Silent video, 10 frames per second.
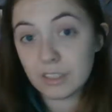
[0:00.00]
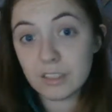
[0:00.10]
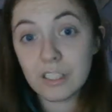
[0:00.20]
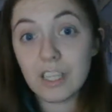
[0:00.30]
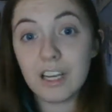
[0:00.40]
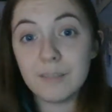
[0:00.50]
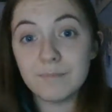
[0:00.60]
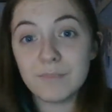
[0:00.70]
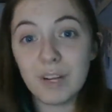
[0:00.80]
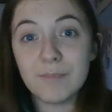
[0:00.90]
yeah,
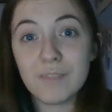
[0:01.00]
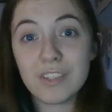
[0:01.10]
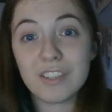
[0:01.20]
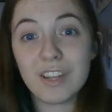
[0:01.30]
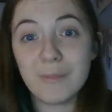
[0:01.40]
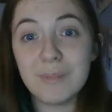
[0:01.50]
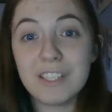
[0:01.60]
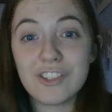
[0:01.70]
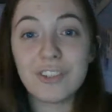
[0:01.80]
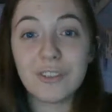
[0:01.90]
I'm
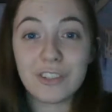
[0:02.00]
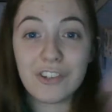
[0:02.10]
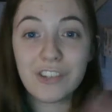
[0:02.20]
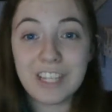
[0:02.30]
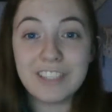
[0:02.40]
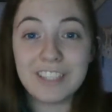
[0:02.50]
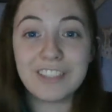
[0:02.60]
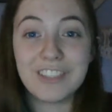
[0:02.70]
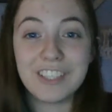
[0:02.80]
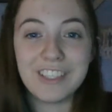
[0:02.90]
literally going to create
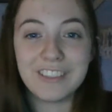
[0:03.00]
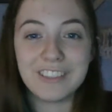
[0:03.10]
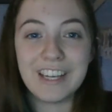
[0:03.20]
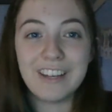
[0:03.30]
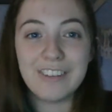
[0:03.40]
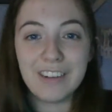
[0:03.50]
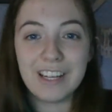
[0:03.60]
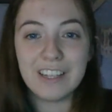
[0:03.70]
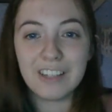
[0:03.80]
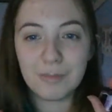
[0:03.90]
these videos now
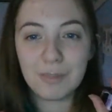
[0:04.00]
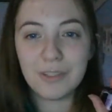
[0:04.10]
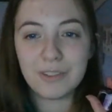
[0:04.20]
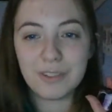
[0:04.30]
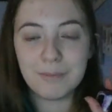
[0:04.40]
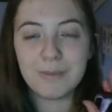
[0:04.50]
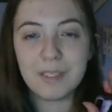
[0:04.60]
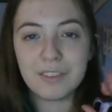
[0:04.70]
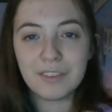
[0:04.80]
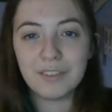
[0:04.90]
and upload them
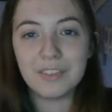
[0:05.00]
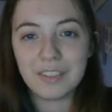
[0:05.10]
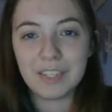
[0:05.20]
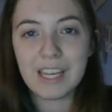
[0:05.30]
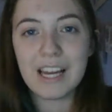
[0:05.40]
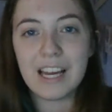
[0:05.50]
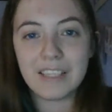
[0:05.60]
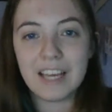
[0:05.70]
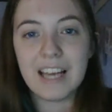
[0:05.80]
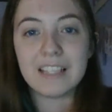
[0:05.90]
as soon as I
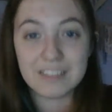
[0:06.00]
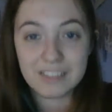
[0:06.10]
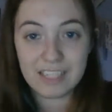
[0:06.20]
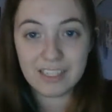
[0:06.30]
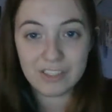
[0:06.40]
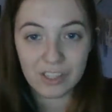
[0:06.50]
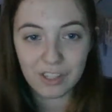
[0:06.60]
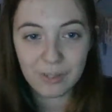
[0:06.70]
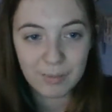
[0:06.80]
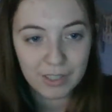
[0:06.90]
can and catch
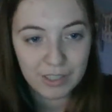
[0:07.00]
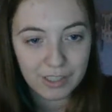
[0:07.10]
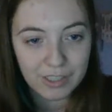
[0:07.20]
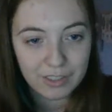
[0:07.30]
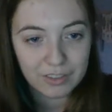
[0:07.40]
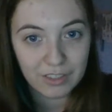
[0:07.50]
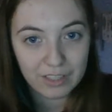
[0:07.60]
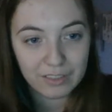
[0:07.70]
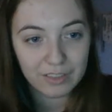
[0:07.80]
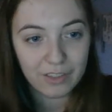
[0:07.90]
up. So
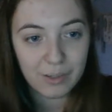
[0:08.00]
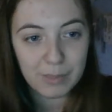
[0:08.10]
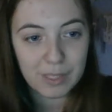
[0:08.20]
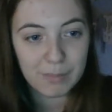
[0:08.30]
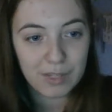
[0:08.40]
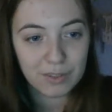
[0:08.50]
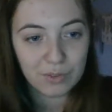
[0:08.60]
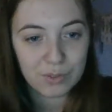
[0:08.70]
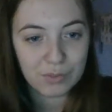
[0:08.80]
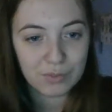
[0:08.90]
that's going to be my
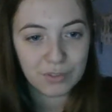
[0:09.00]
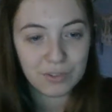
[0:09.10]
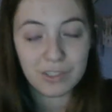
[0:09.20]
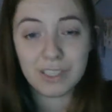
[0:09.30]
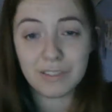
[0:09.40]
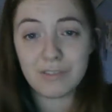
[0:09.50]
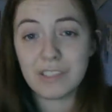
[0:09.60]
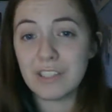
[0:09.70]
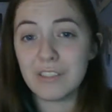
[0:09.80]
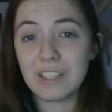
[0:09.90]
sort of, sorry, gift
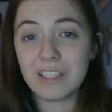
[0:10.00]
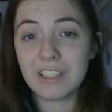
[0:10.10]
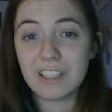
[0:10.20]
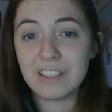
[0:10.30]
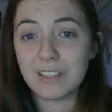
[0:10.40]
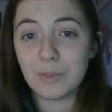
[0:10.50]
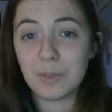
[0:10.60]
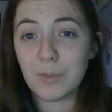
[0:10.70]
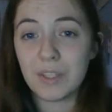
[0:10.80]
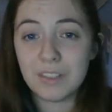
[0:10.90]
for you. You're going to get these all
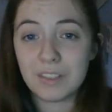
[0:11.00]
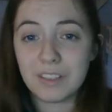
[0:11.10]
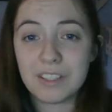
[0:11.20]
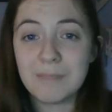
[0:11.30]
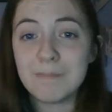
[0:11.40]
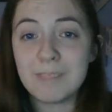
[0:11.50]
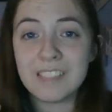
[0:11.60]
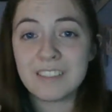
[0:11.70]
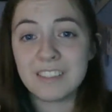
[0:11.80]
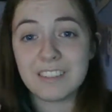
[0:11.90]
at once. I didn't mean to